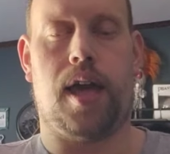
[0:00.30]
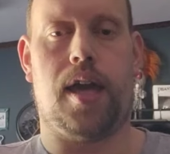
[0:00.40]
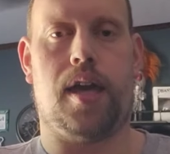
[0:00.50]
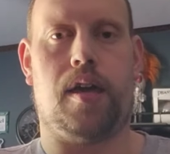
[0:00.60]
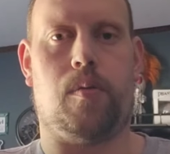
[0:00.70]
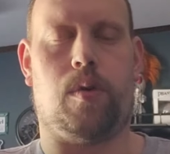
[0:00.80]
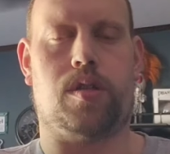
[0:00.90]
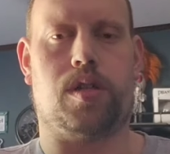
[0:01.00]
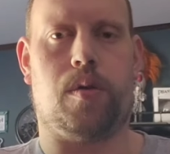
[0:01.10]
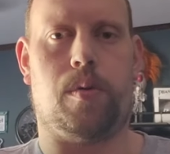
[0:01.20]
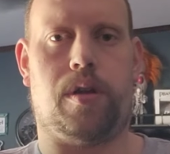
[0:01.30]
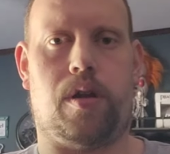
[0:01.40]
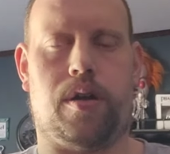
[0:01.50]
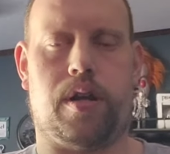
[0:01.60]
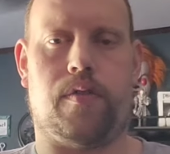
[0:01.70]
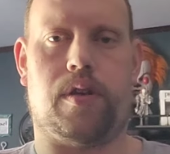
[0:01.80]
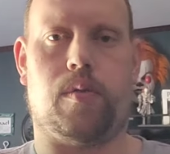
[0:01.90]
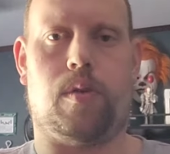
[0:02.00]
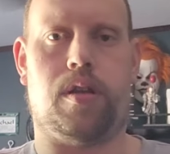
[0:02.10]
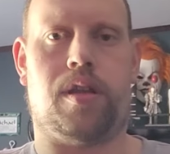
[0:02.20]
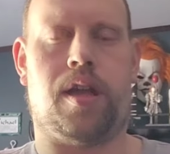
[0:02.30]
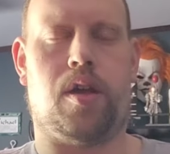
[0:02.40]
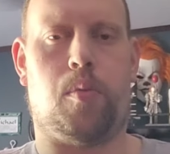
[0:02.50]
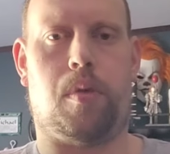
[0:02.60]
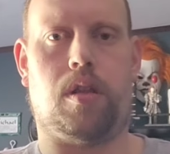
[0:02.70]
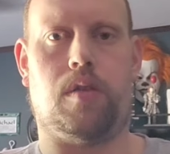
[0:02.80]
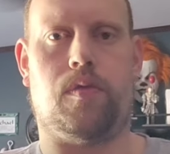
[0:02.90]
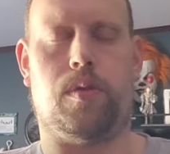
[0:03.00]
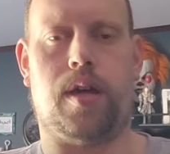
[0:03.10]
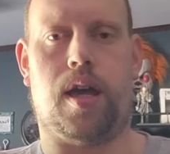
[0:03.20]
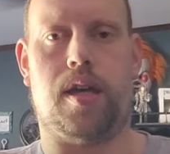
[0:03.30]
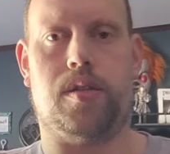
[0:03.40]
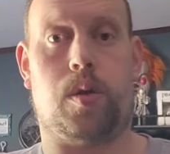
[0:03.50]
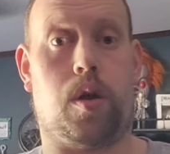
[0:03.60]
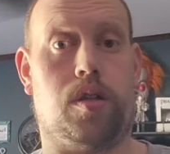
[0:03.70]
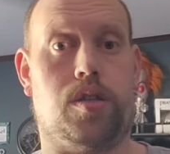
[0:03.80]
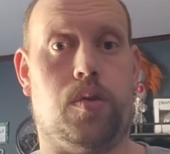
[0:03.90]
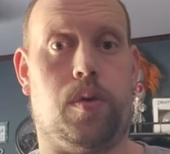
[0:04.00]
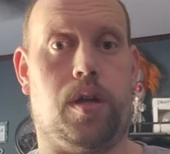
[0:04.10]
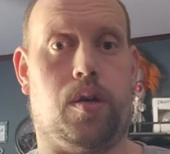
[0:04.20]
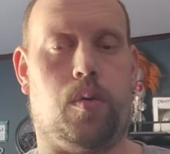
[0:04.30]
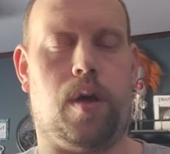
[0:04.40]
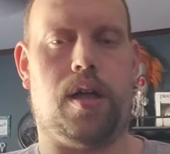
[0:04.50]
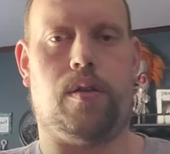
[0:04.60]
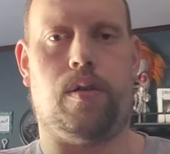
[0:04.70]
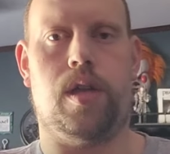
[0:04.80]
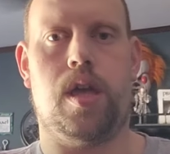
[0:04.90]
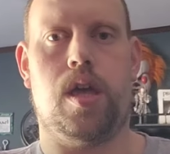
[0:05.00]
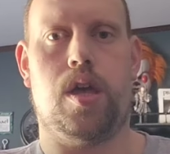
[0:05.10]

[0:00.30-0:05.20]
Hey, what's going on, everyone? I hope all of you guys are doing well.